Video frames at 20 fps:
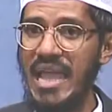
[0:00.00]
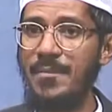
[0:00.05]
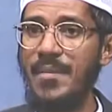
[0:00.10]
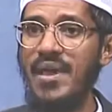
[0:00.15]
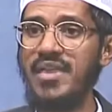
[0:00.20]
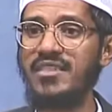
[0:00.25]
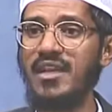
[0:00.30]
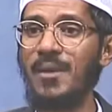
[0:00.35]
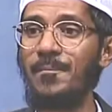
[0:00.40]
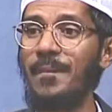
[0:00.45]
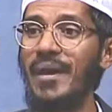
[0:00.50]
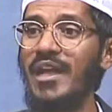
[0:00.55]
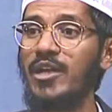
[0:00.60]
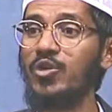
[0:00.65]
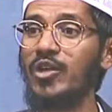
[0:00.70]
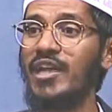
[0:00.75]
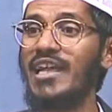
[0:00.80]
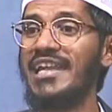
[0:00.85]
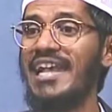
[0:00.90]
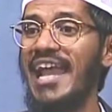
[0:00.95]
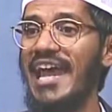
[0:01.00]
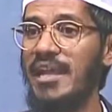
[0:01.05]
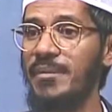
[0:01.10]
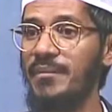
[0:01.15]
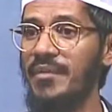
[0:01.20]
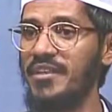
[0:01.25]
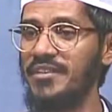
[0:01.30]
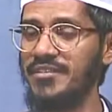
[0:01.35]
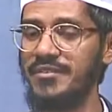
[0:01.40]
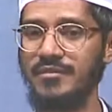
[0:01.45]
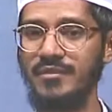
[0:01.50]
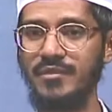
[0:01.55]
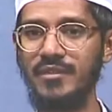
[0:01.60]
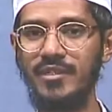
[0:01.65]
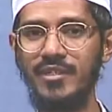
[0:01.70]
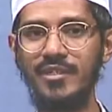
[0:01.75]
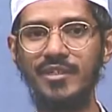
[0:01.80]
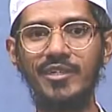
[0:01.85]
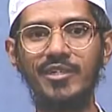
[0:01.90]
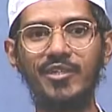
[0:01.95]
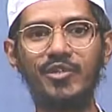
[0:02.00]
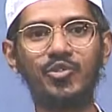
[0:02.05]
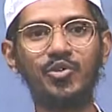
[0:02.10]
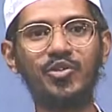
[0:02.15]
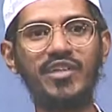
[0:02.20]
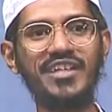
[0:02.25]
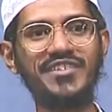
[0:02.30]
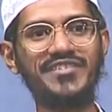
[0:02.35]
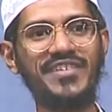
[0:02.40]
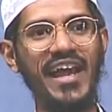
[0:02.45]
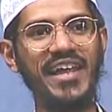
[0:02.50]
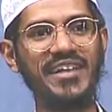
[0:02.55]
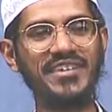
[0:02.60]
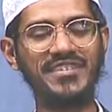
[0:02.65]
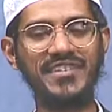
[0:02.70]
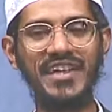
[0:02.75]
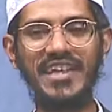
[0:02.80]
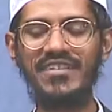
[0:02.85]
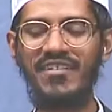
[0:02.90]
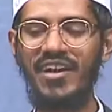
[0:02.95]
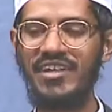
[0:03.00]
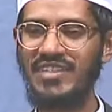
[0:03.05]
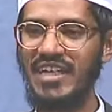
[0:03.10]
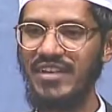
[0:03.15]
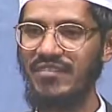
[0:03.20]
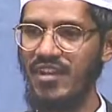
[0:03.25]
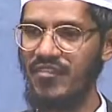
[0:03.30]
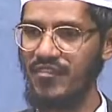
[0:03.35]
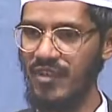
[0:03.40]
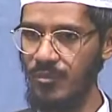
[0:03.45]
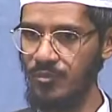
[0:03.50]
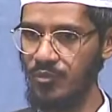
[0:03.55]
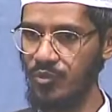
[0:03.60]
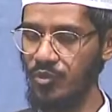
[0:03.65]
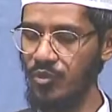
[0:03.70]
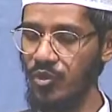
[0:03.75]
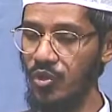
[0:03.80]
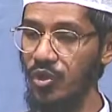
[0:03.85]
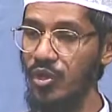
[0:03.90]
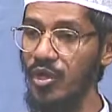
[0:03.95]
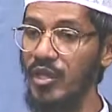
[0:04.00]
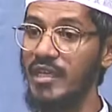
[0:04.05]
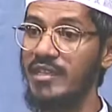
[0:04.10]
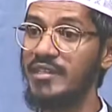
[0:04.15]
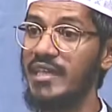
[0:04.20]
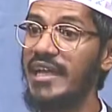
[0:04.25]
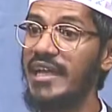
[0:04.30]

as compared to killing animals. Today science is advanced and we have come to know that